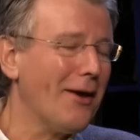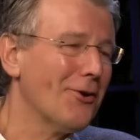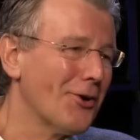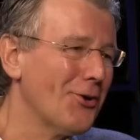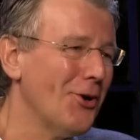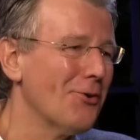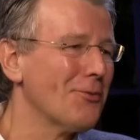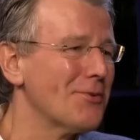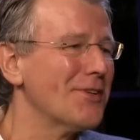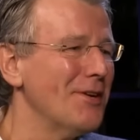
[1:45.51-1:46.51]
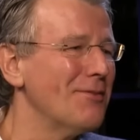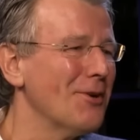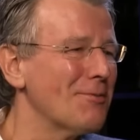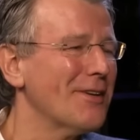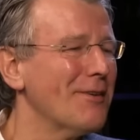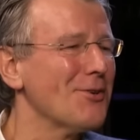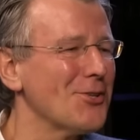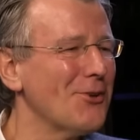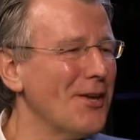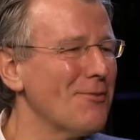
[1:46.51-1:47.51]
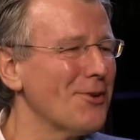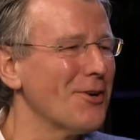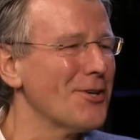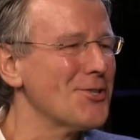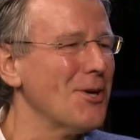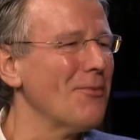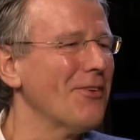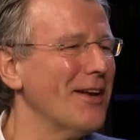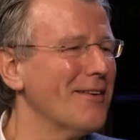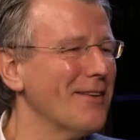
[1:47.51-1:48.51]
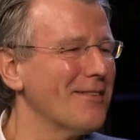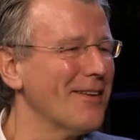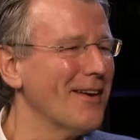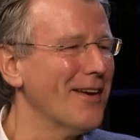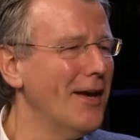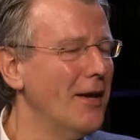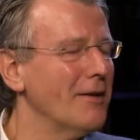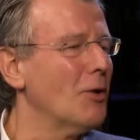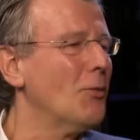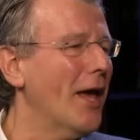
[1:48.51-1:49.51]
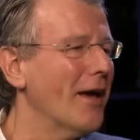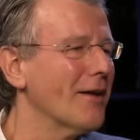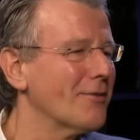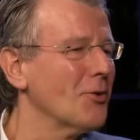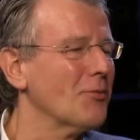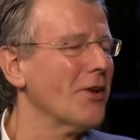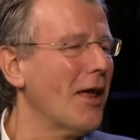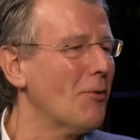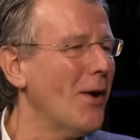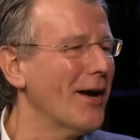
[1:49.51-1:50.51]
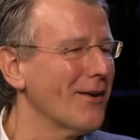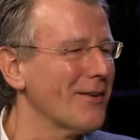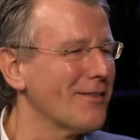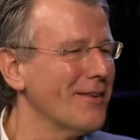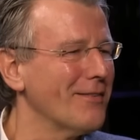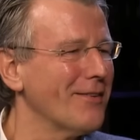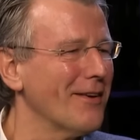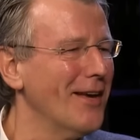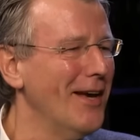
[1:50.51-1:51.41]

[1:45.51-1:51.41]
I got a call from Steve Jobs that he was looking for something that uh, that we had, something like wireless, that uh,